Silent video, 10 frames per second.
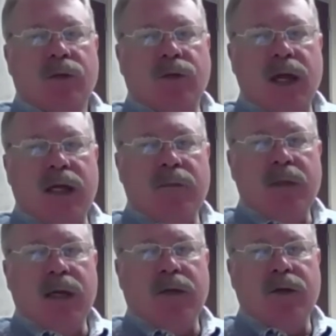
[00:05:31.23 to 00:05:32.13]
So they can
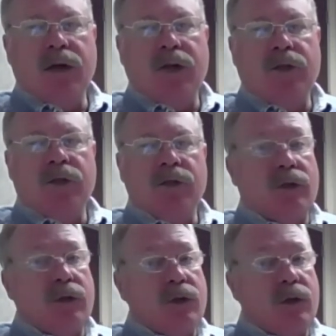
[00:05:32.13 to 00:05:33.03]
make a donation
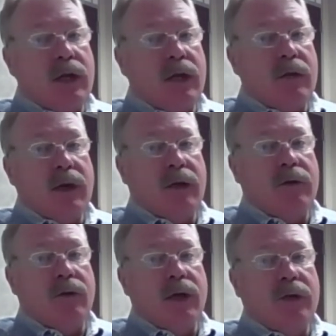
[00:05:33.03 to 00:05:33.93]
to you. They can make
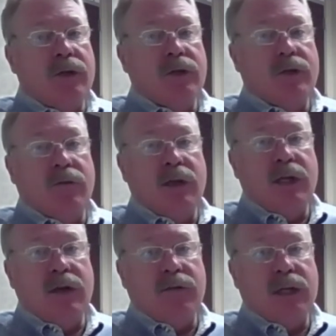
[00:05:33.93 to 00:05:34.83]
a donation to the
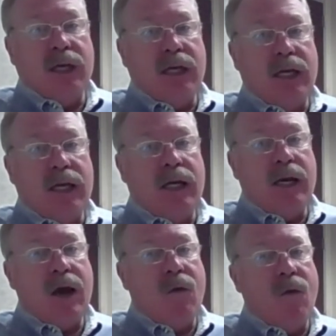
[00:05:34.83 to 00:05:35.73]
VFD.
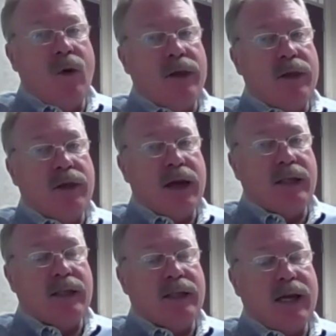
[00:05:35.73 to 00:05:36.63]
Now, with
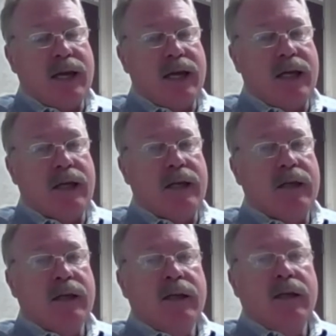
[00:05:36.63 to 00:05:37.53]
that said,
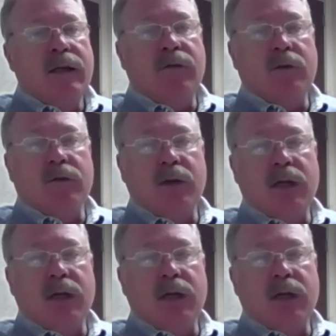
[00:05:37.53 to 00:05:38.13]
if your